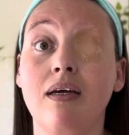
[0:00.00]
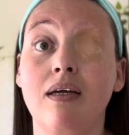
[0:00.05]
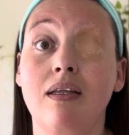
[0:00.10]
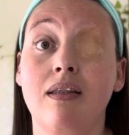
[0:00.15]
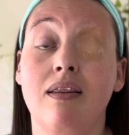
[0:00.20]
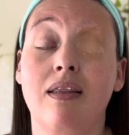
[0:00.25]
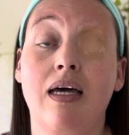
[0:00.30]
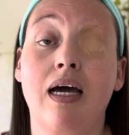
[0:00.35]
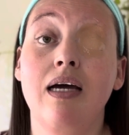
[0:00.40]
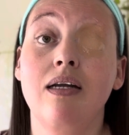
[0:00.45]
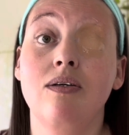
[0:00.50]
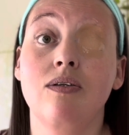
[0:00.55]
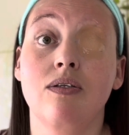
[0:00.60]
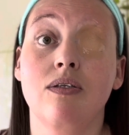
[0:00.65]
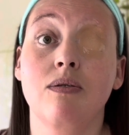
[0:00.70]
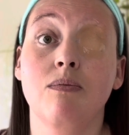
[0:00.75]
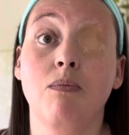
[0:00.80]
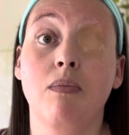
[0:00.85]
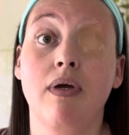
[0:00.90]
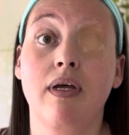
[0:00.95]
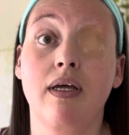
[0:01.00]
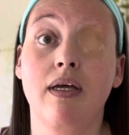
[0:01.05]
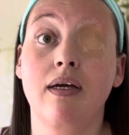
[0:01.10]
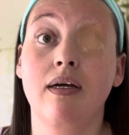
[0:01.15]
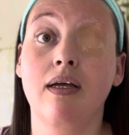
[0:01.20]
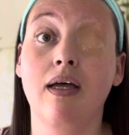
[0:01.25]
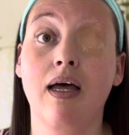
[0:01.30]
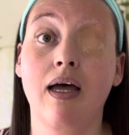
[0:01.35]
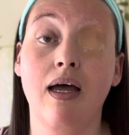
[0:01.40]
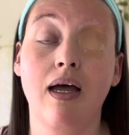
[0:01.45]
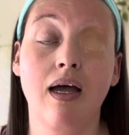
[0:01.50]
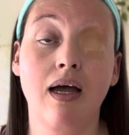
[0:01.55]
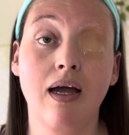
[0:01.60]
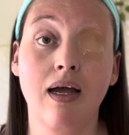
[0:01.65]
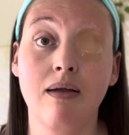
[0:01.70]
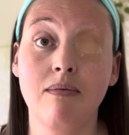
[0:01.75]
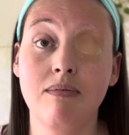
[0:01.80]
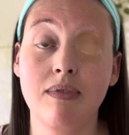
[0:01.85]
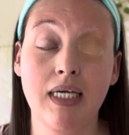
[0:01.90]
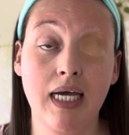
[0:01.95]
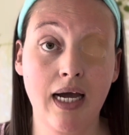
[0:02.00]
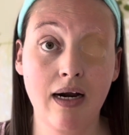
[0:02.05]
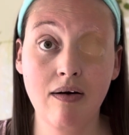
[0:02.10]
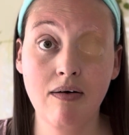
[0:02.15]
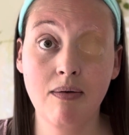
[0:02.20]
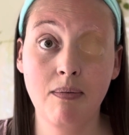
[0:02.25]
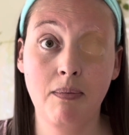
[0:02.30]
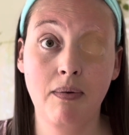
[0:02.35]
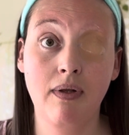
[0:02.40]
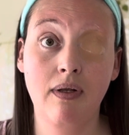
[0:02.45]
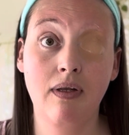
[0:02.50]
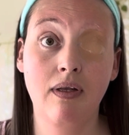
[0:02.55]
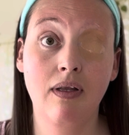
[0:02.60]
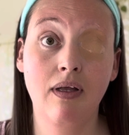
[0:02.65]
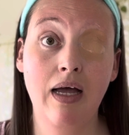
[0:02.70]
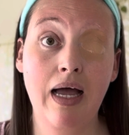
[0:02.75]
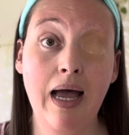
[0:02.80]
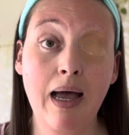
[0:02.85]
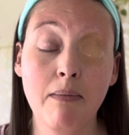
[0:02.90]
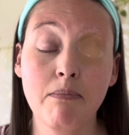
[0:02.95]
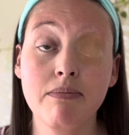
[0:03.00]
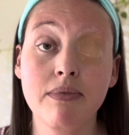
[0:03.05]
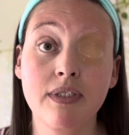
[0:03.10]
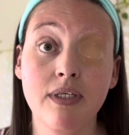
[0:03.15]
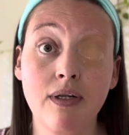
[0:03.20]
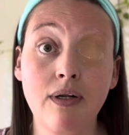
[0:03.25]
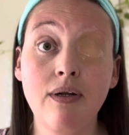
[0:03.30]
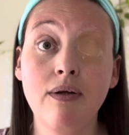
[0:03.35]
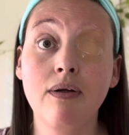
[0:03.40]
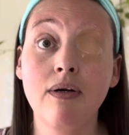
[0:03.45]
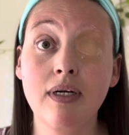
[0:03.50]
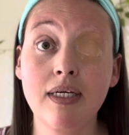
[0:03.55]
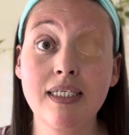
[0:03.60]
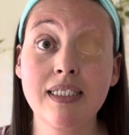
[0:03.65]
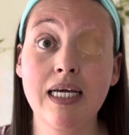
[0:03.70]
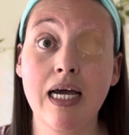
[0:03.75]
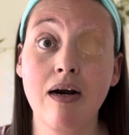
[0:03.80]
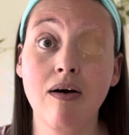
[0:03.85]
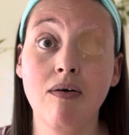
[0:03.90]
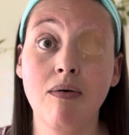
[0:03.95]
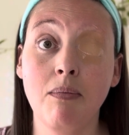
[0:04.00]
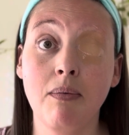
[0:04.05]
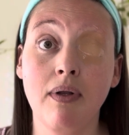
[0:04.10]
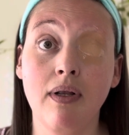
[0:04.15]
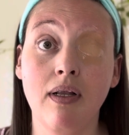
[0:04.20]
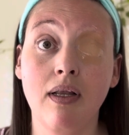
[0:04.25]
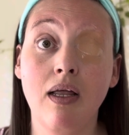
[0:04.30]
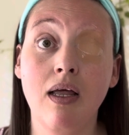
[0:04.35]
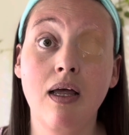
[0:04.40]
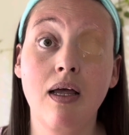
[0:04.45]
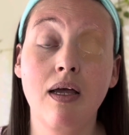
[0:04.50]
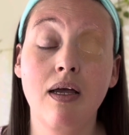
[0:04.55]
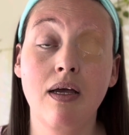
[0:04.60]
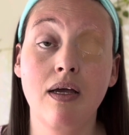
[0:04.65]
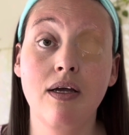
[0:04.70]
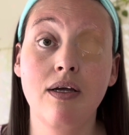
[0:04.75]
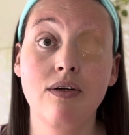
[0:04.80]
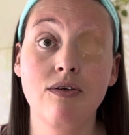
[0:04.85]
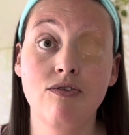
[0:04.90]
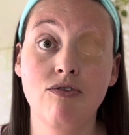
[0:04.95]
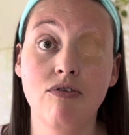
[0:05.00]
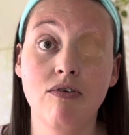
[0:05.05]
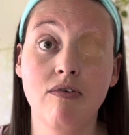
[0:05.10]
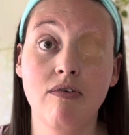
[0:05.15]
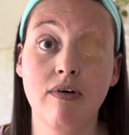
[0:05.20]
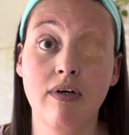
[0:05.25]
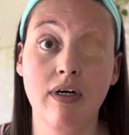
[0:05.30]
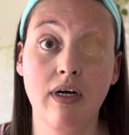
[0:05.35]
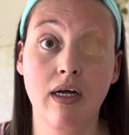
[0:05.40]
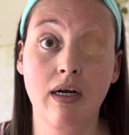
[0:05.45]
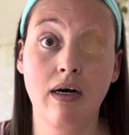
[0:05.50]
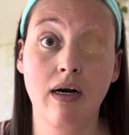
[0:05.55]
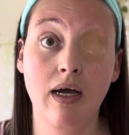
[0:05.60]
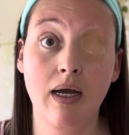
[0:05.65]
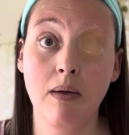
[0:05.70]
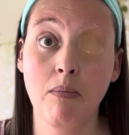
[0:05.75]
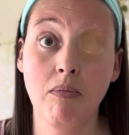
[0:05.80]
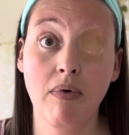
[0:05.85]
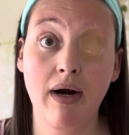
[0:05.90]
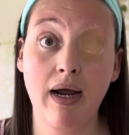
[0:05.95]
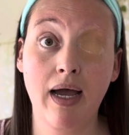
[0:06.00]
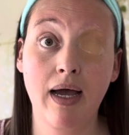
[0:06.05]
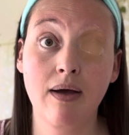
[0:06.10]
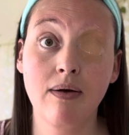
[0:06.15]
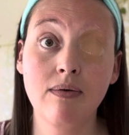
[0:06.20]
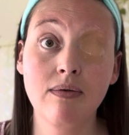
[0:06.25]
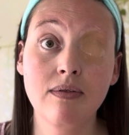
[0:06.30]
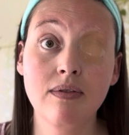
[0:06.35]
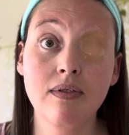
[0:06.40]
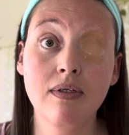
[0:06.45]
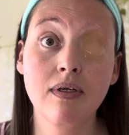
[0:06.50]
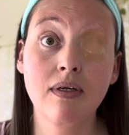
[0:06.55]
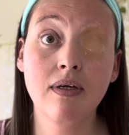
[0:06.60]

that doesn't work. I'm terrible, absolutely terrible at drawing on eyebrows.